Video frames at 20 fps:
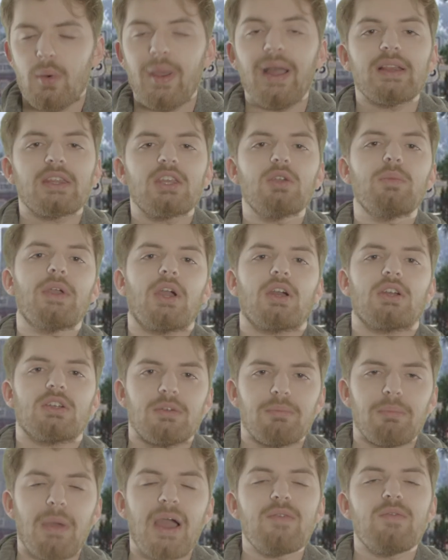Well, here we are.
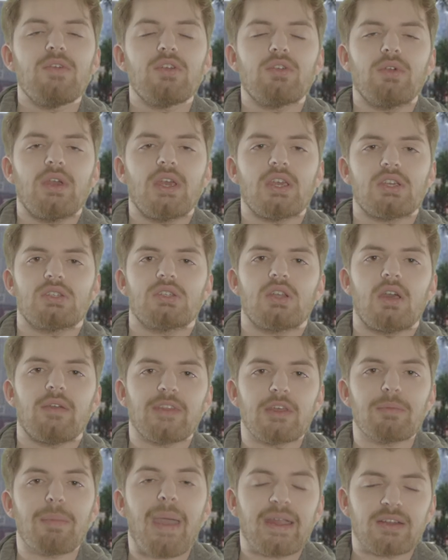My recreation of
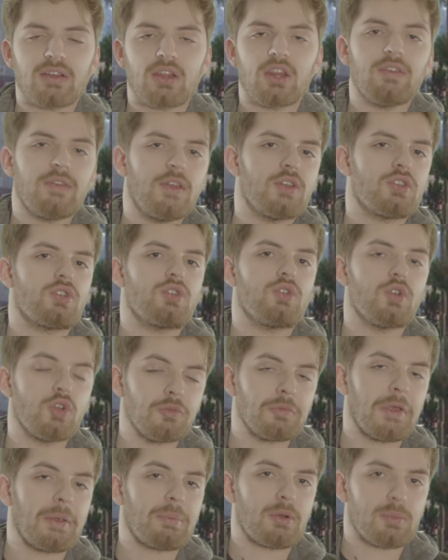the Back to the Future
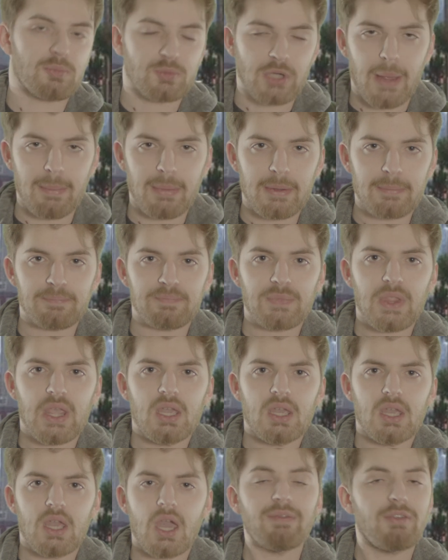newspaper prop.
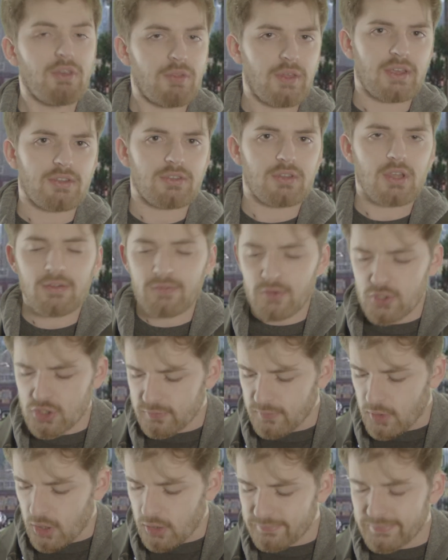A few things. First
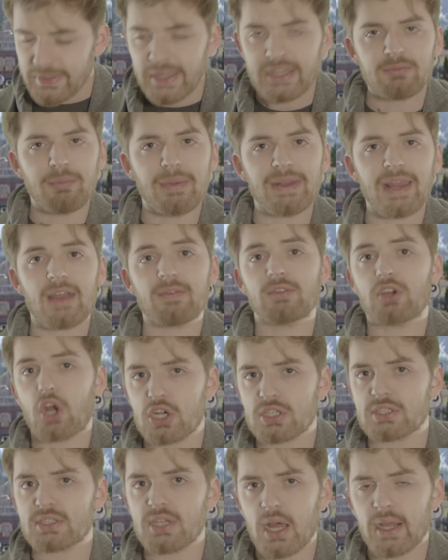of all, it's made out of
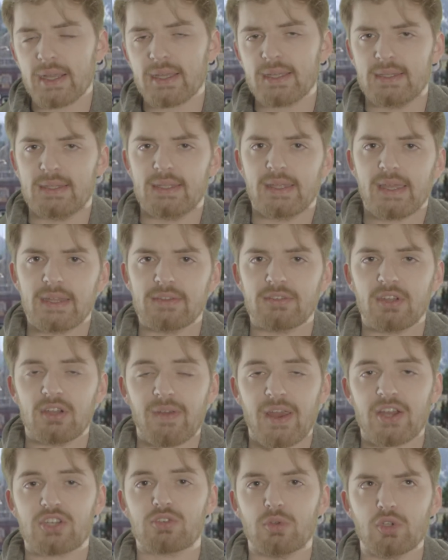cardstock instead of
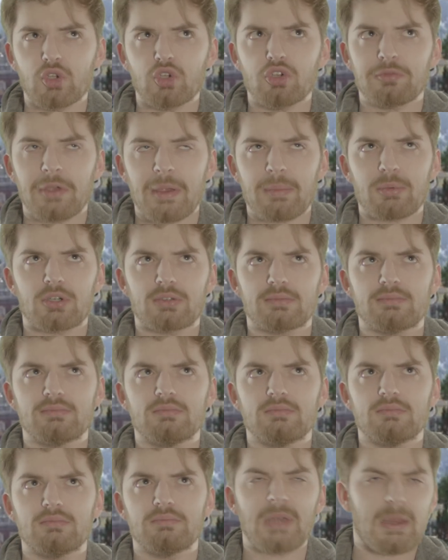actual newspaper
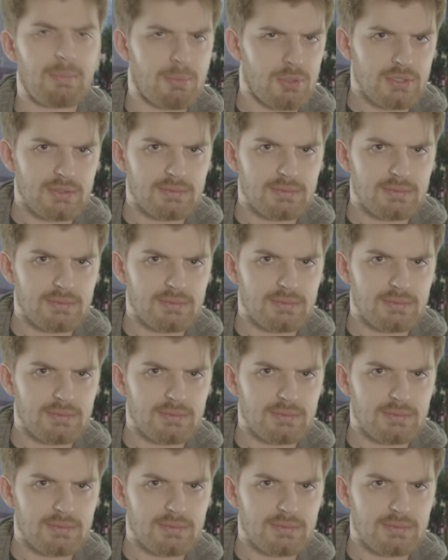paper.